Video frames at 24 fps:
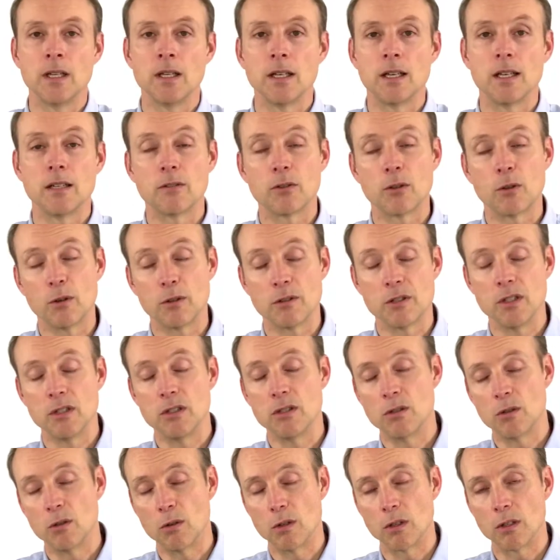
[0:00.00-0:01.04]
And of course,
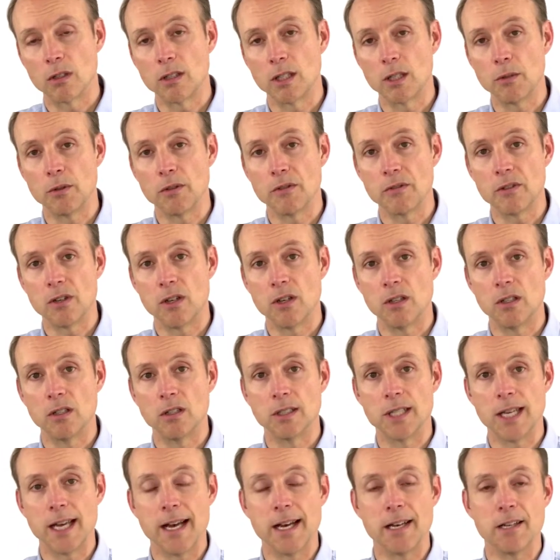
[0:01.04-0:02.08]
historically, we've
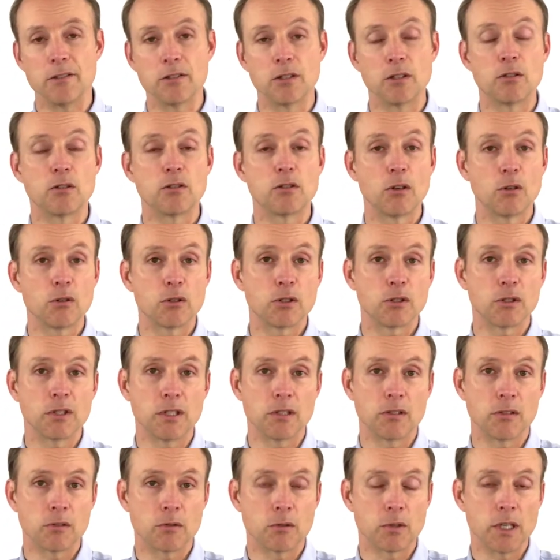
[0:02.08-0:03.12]
called as social
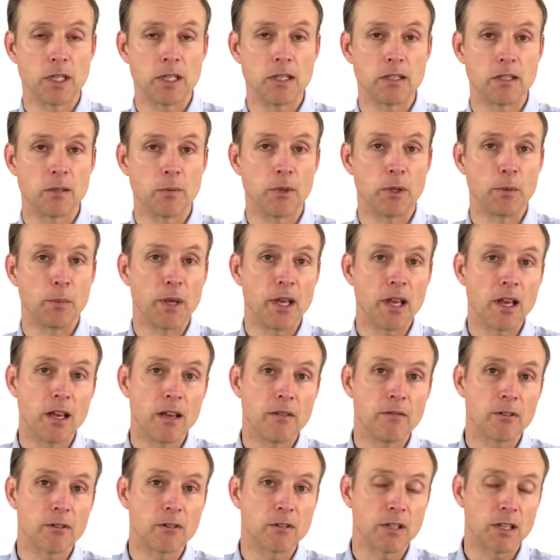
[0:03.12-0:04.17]
history some of the
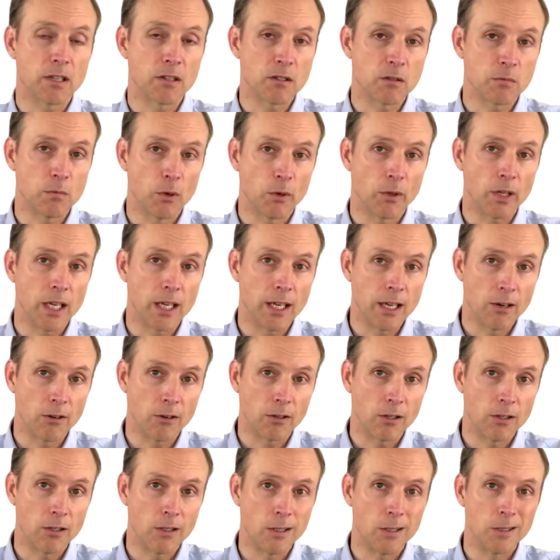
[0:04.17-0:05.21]
behaviors like smoking,
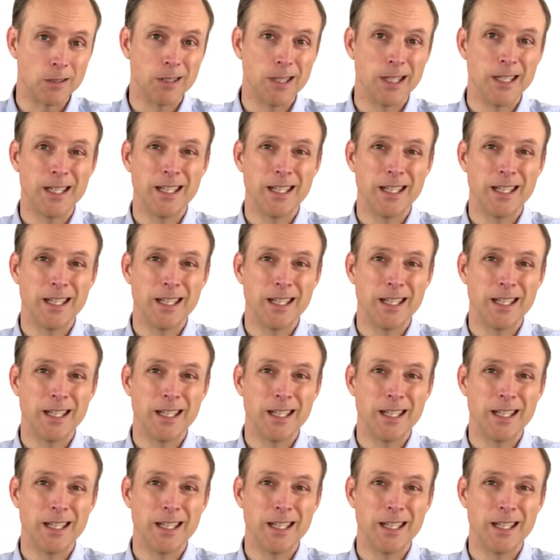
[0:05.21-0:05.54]
alcohol,